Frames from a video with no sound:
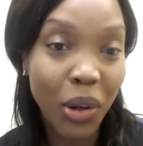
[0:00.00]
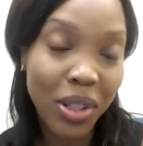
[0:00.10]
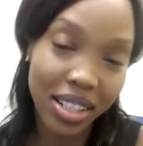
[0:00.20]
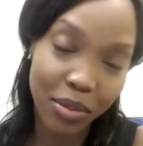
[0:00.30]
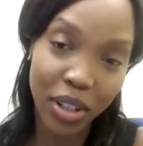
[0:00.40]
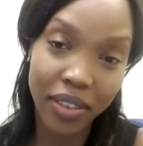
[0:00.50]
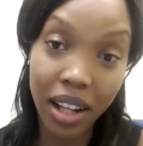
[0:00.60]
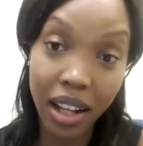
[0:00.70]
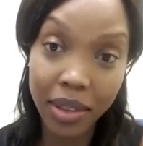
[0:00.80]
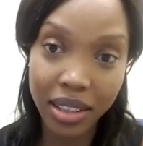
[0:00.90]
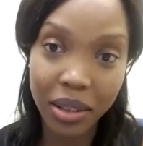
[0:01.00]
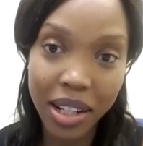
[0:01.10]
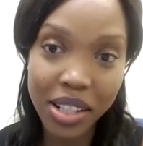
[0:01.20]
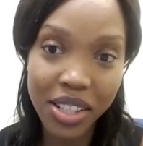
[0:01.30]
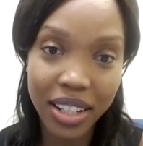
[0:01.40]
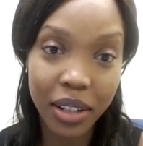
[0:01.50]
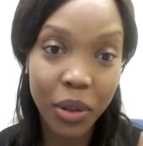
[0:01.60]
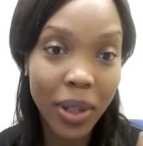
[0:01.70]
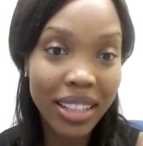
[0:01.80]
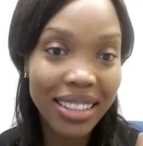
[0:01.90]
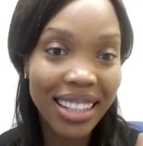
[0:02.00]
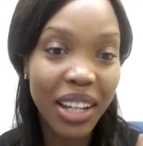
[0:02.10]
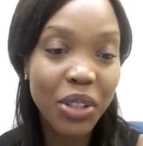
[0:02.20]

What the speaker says: this is more of a comment than a question quickly.